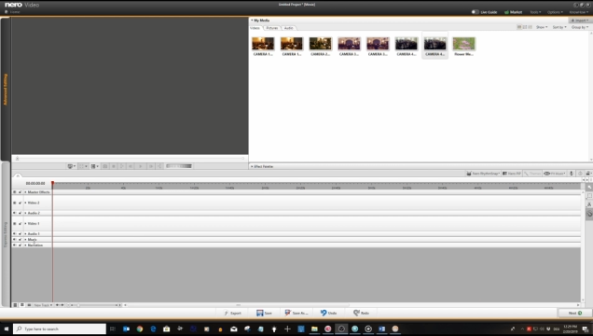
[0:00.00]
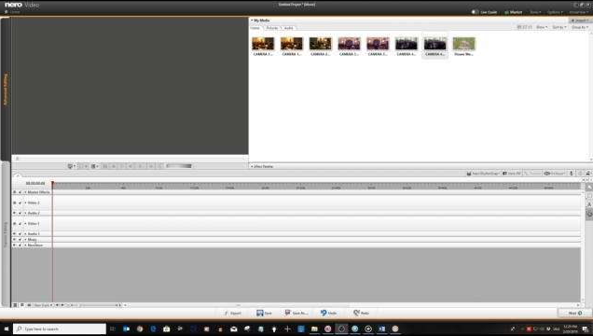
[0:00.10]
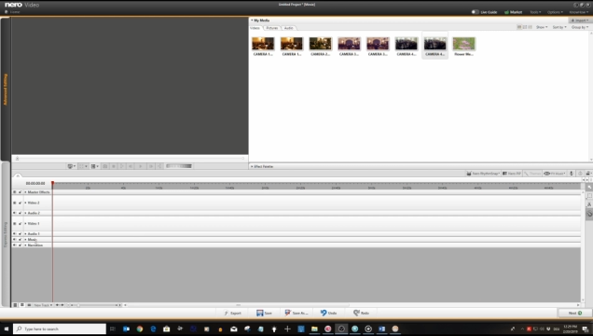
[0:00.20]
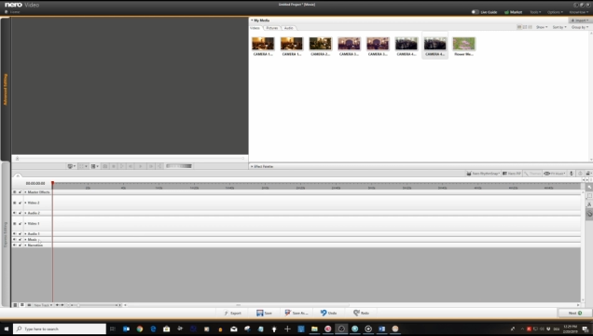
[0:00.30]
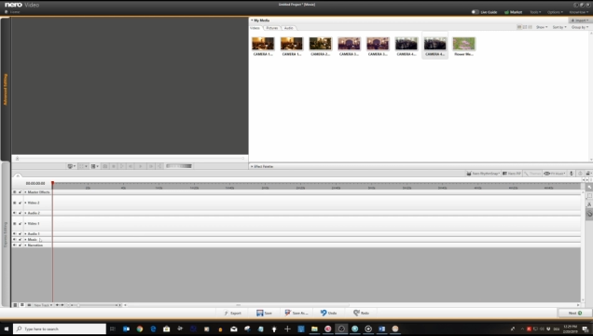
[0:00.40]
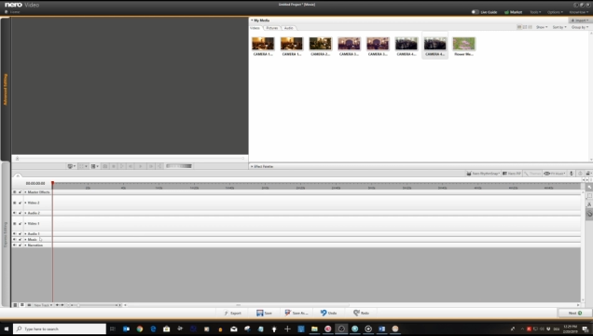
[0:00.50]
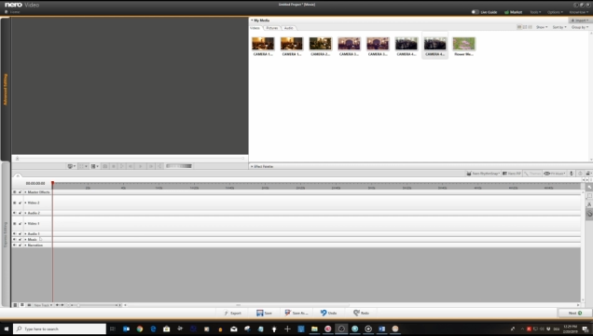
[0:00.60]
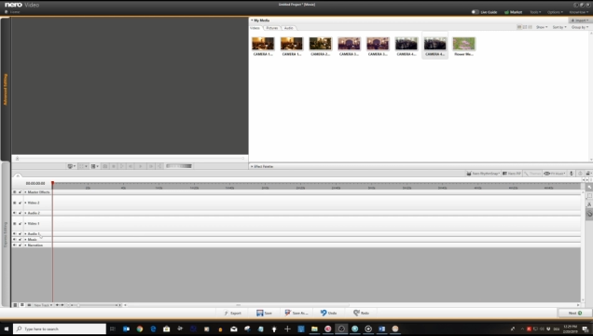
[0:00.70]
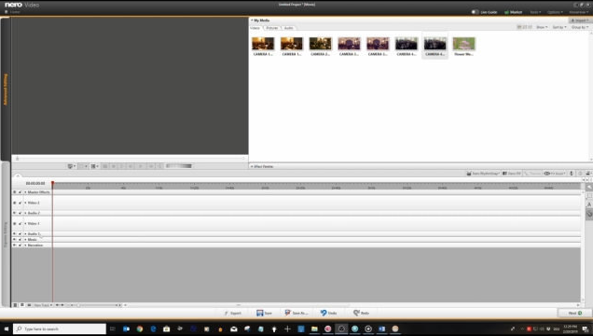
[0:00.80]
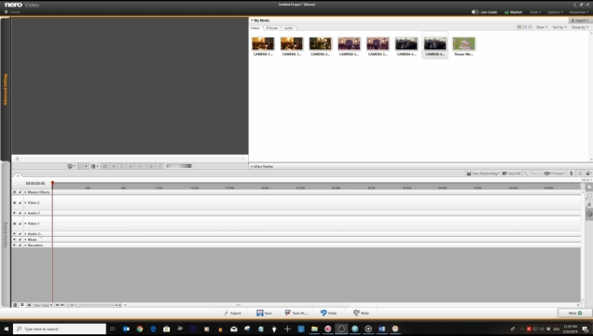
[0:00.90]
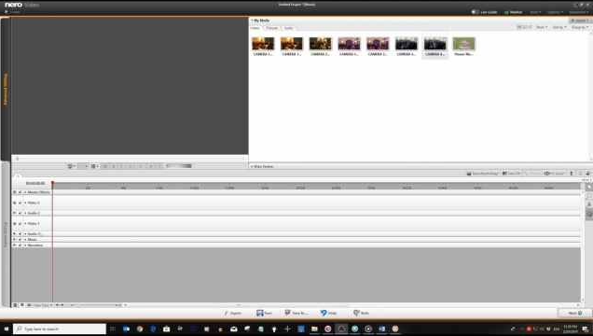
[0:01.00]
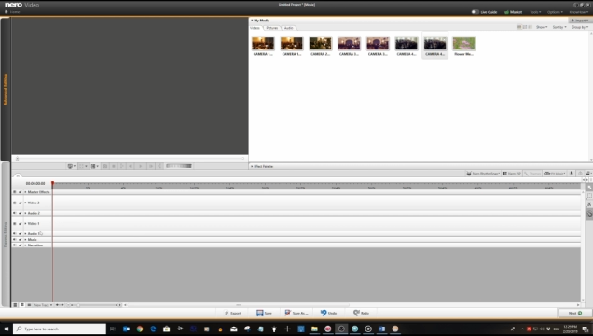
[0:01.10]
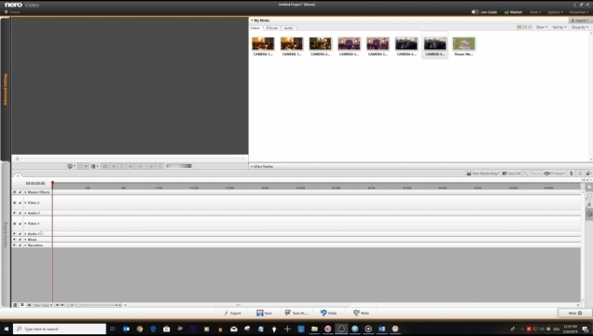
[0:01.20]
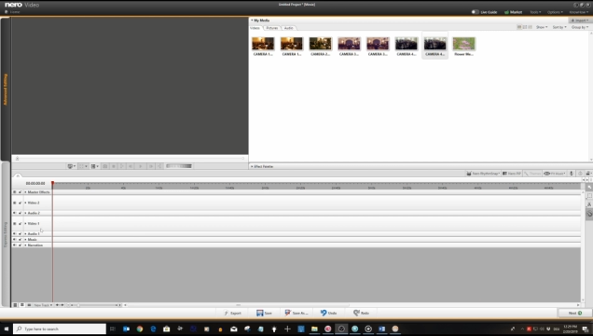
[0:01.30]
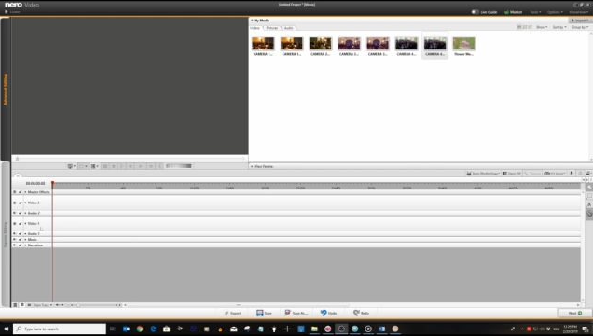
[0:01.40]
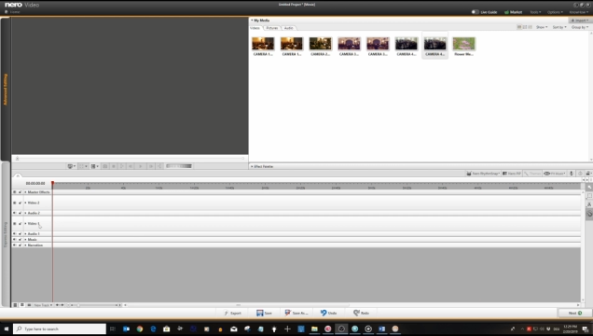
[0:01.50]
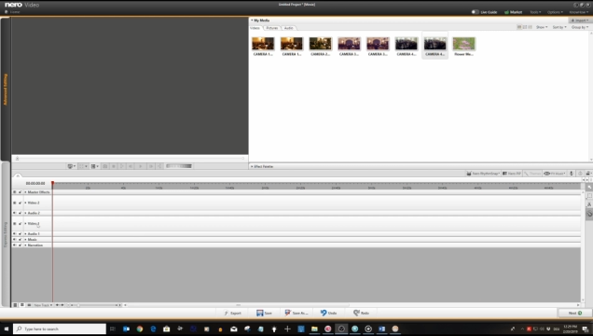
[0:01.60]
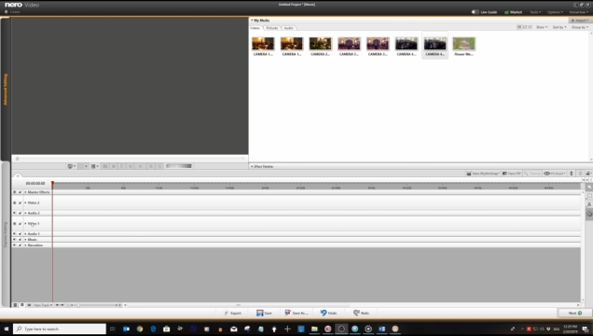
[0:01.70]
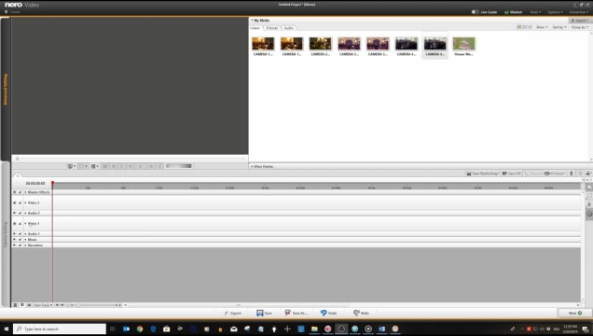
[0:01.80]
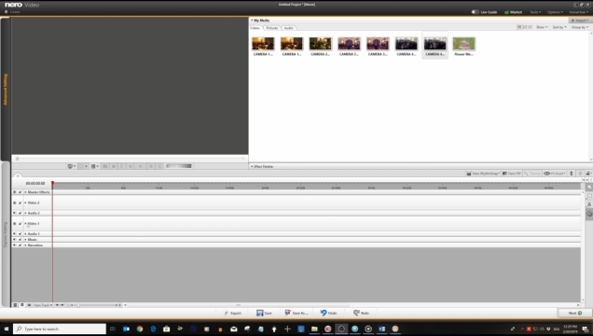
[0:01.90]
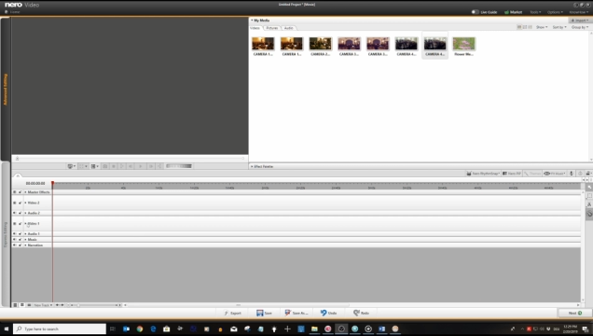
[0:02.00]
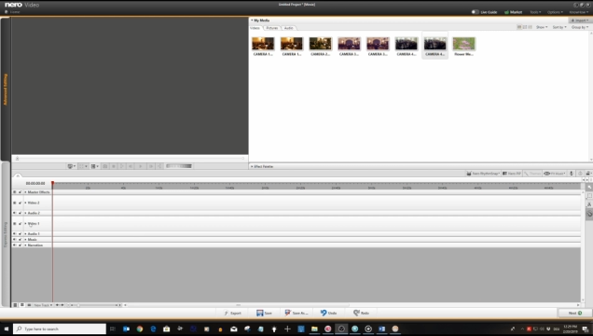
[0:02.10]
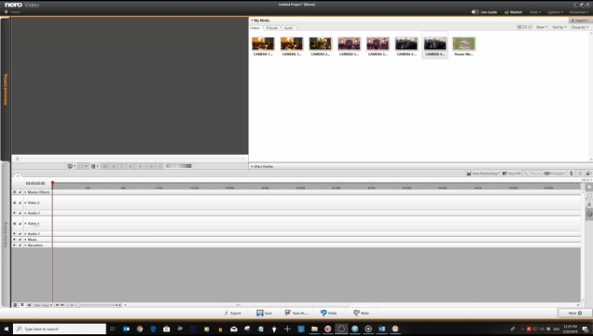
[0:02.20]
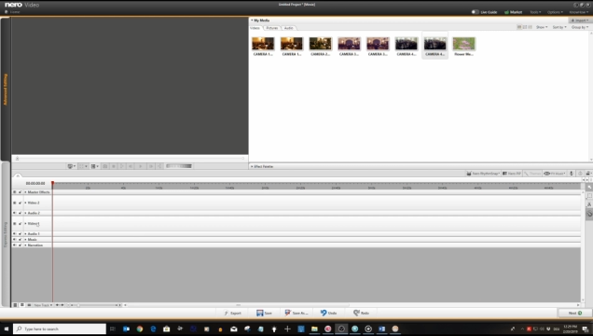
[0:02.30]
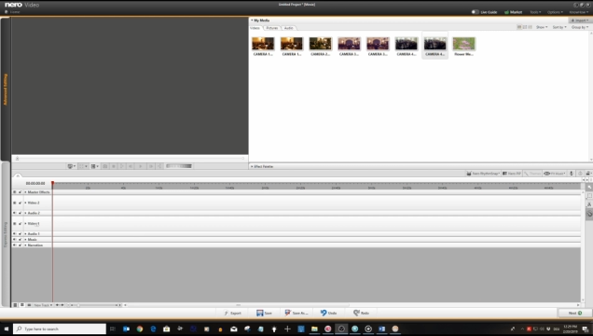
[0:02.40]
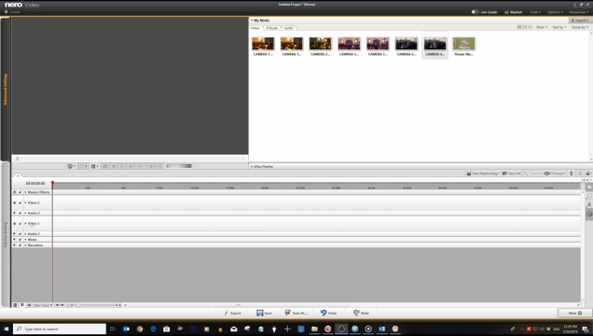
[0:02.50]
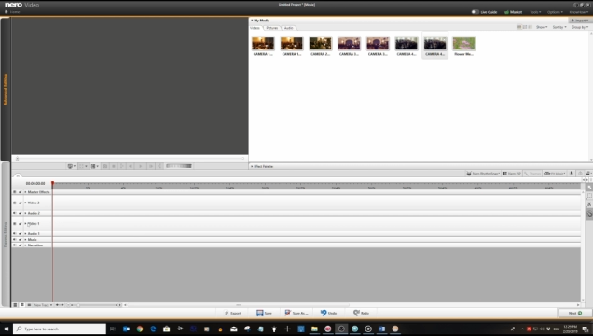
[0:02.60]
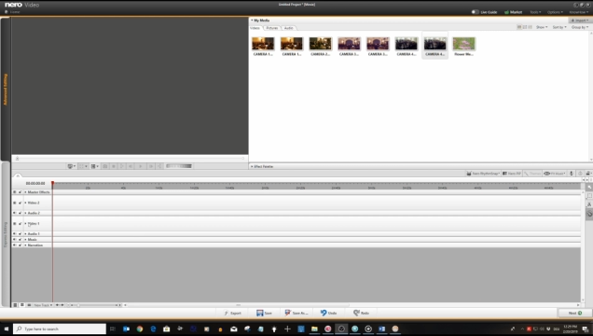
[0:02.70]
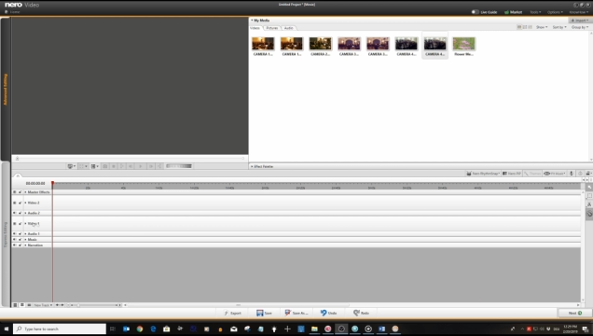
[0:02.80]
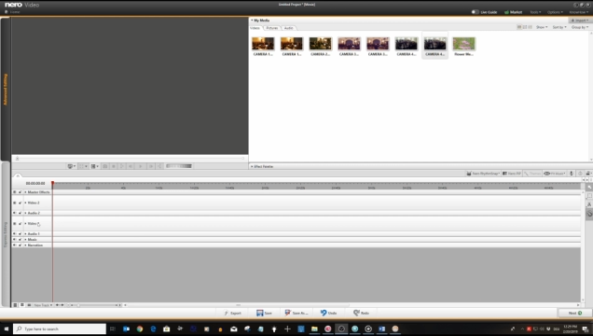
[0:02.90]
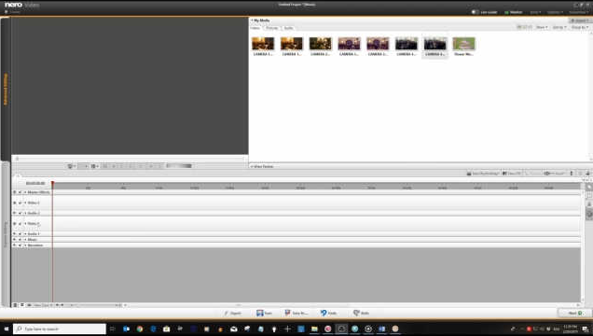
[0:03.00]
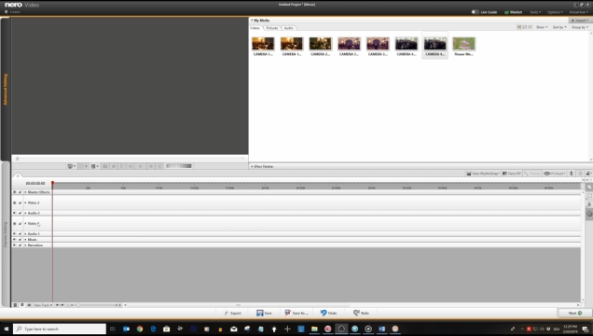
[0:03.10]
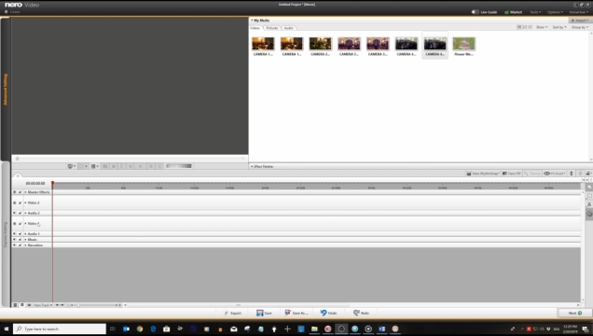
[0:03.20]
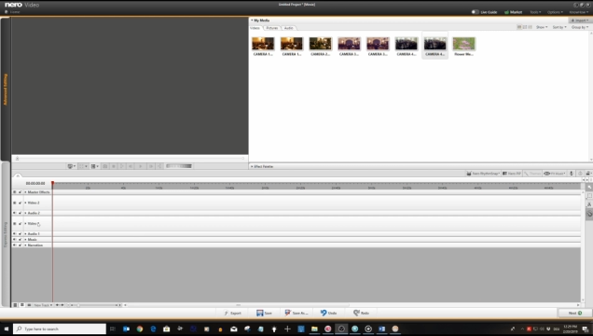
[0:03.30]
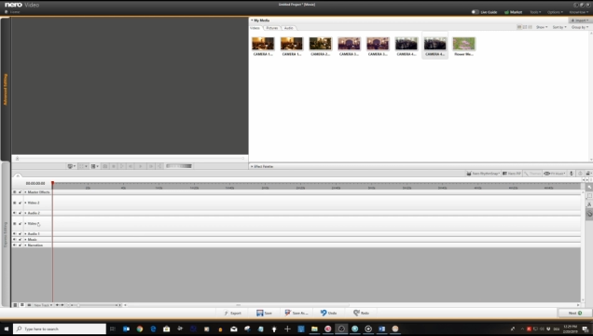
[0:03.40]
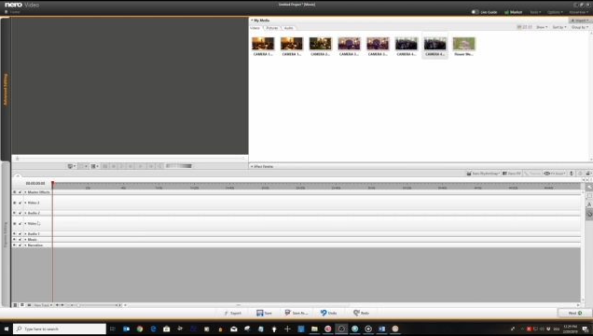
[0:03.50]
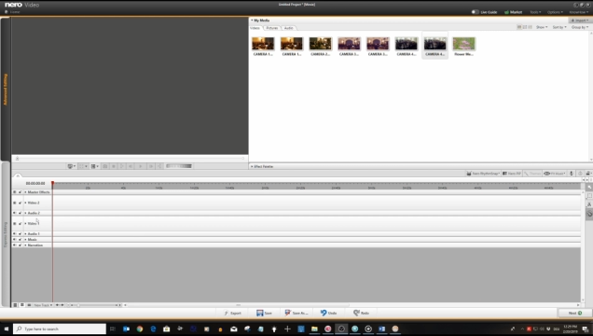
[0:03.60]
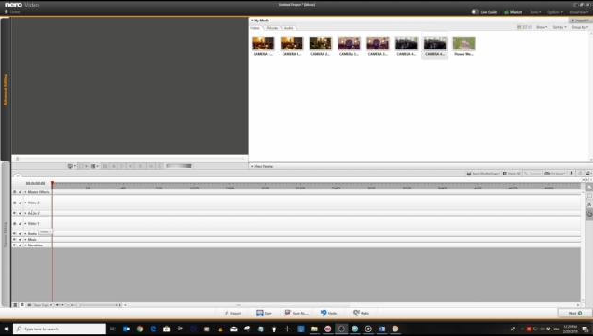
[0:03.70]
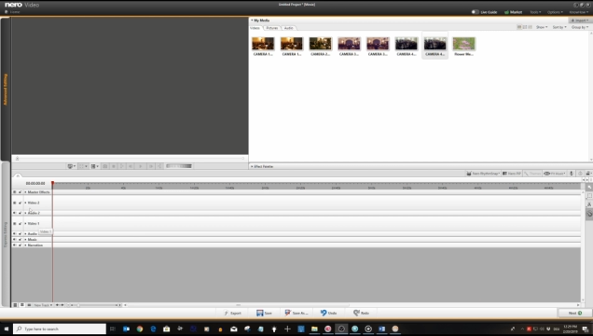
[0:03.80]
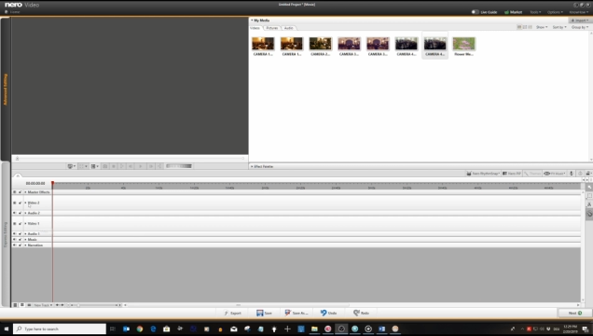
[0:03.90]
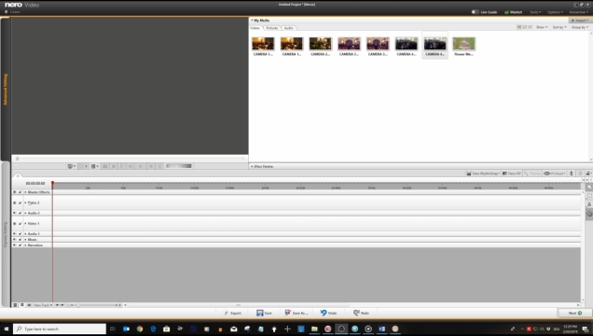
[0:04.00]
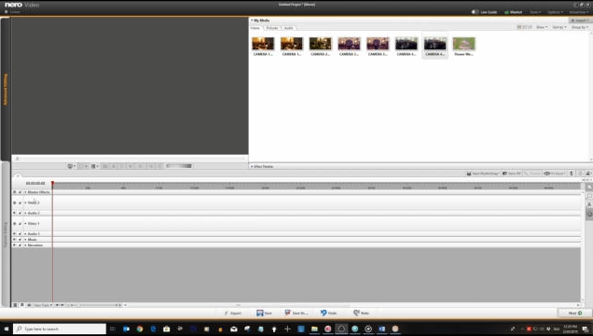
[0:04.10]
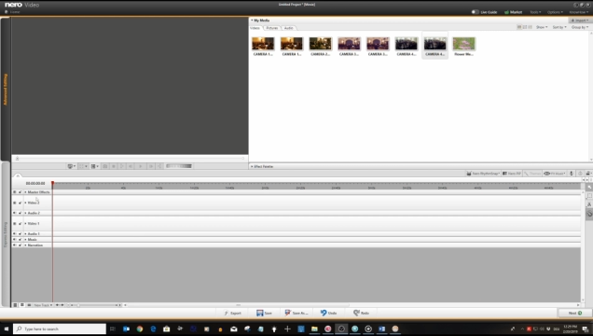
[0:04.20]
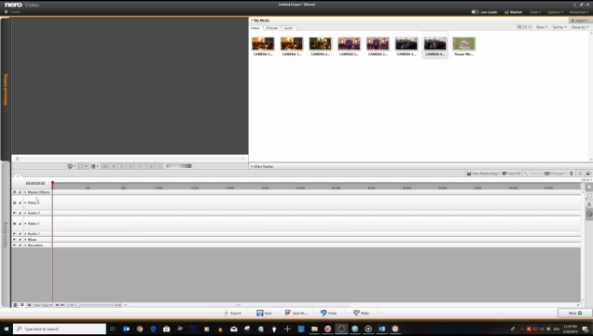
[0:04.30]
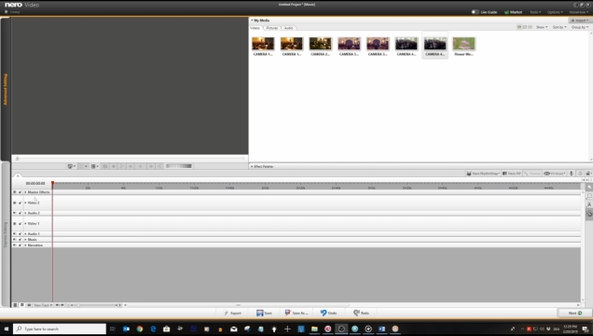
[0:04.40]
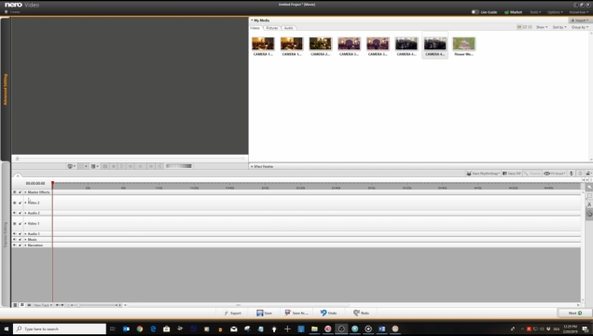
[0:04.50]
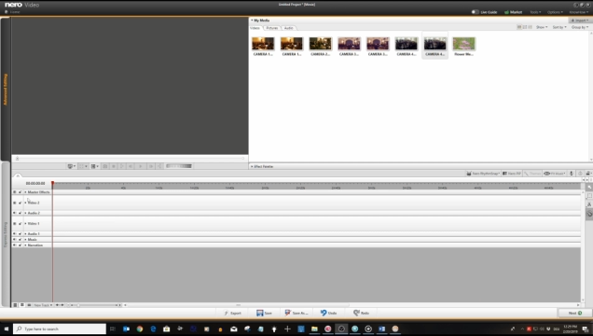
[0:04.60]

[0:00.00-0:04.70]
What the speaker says: No face is visible, so there are no lips to read.